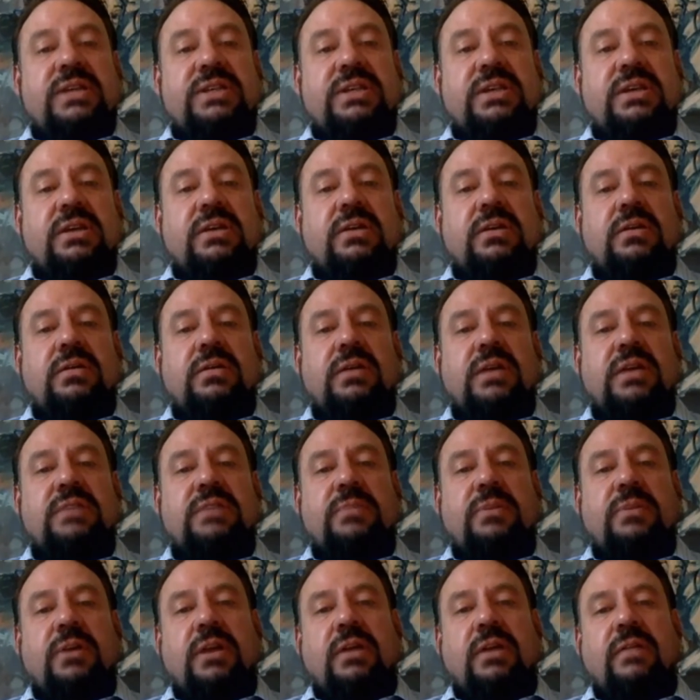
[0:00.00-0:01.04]
a year, as
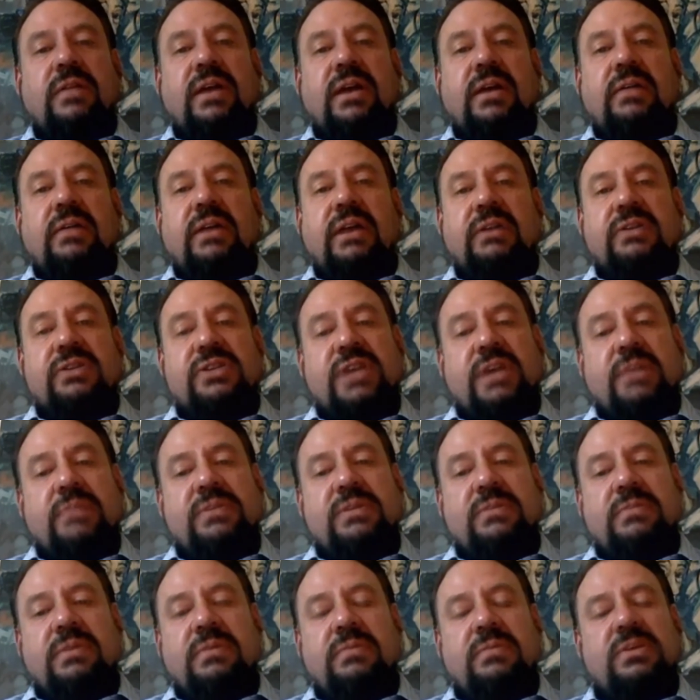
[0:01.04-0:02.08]
part of our
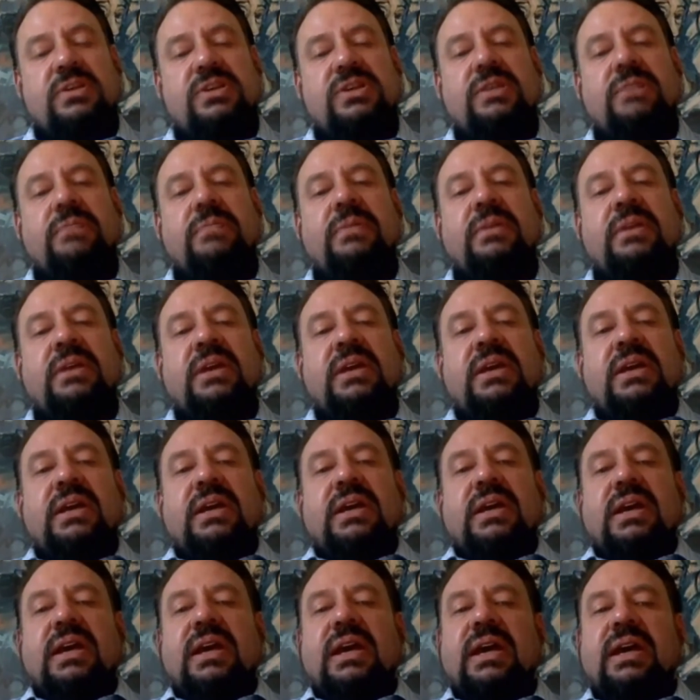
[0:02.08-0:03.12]
chapter membership.
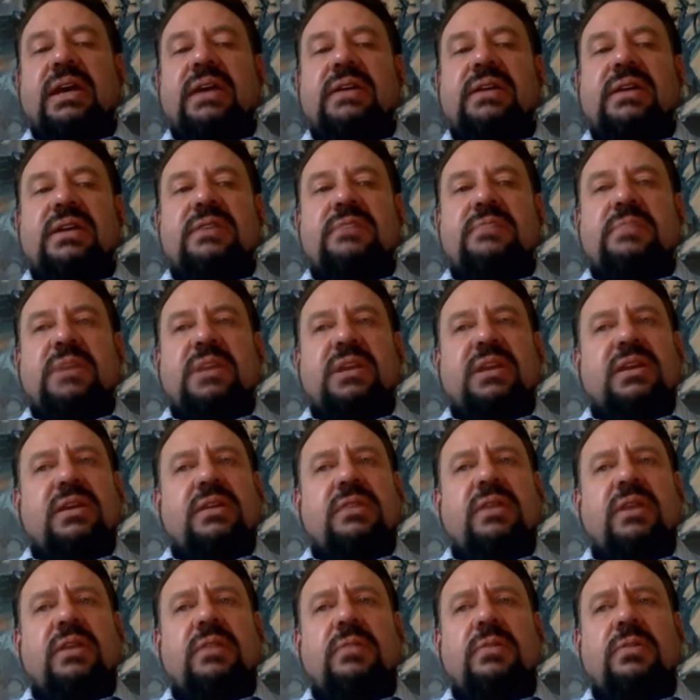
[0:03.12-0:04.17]
And it's been an
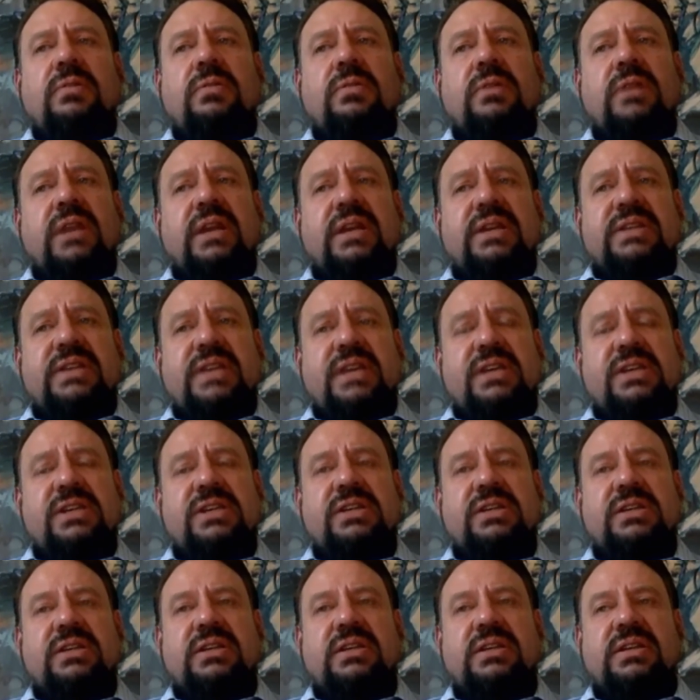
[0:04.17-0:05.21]
incredible
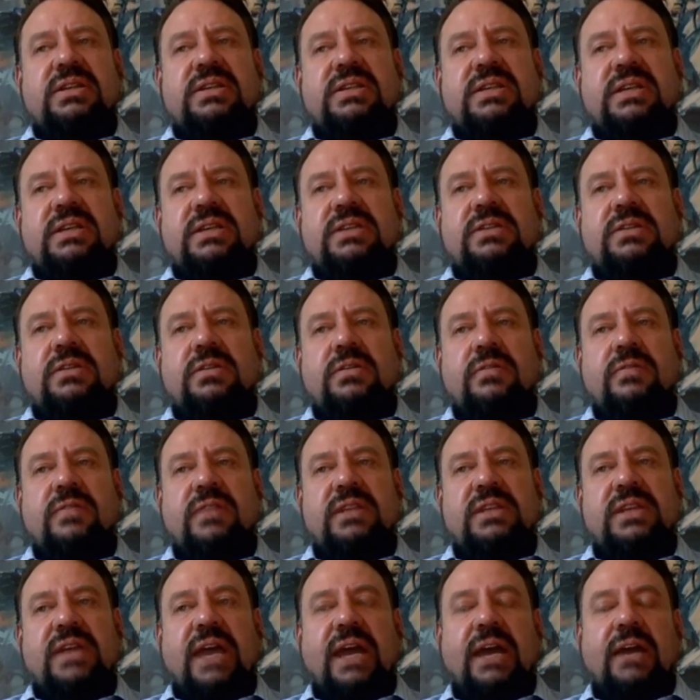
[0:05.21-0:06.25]
organization in the sense of
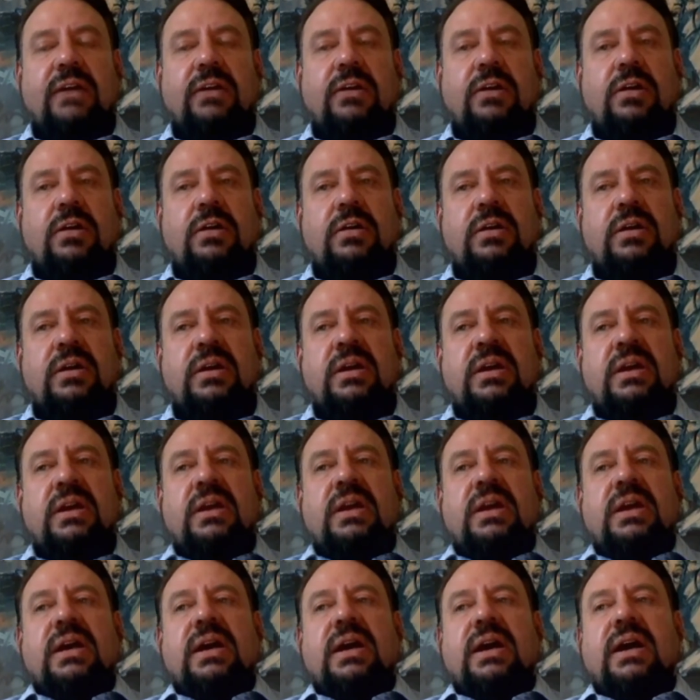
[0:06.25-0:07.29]
the dialogue,
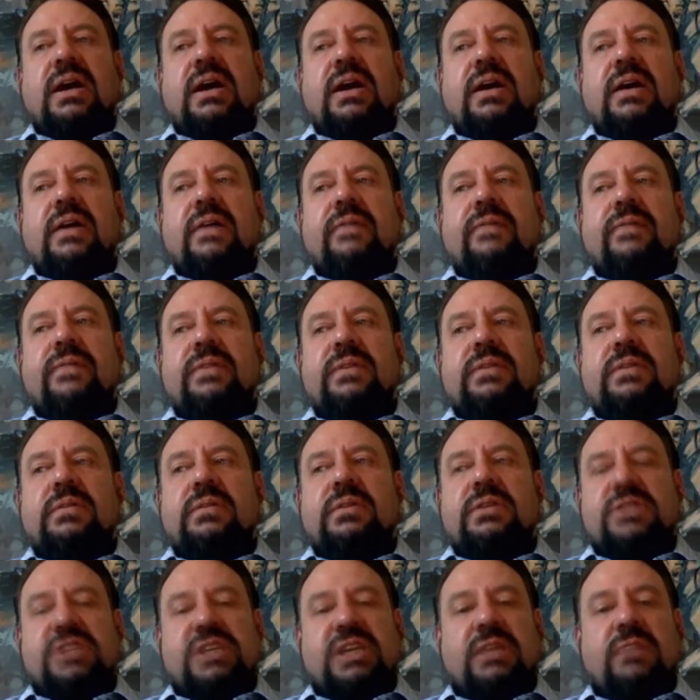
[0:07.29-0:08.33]

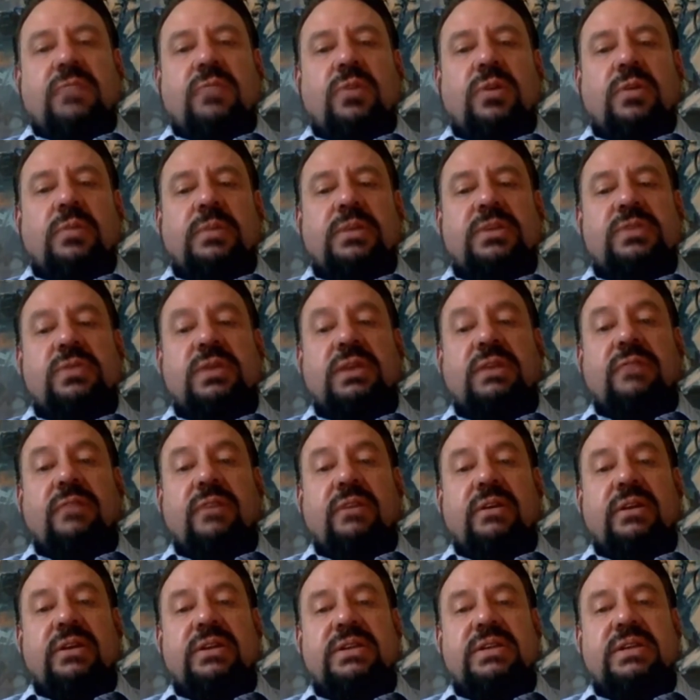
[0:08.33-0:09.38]
the teamwork between
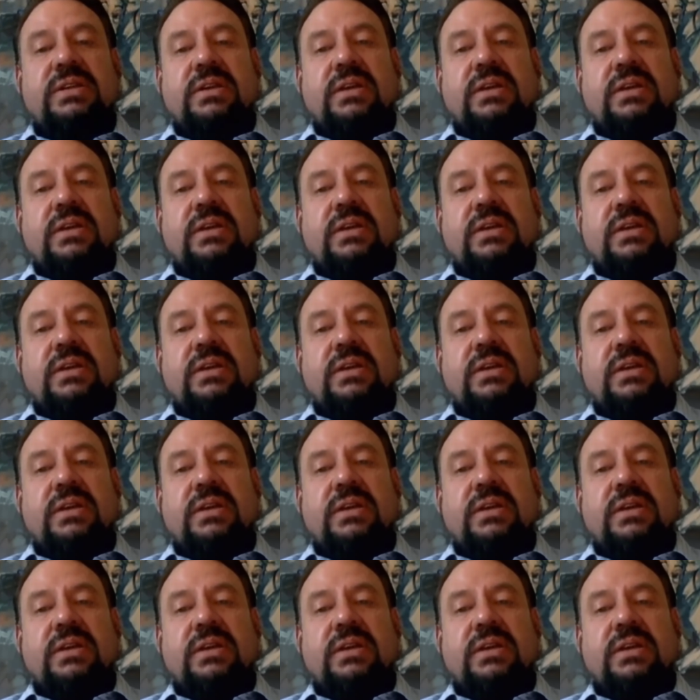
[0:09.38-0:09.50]
various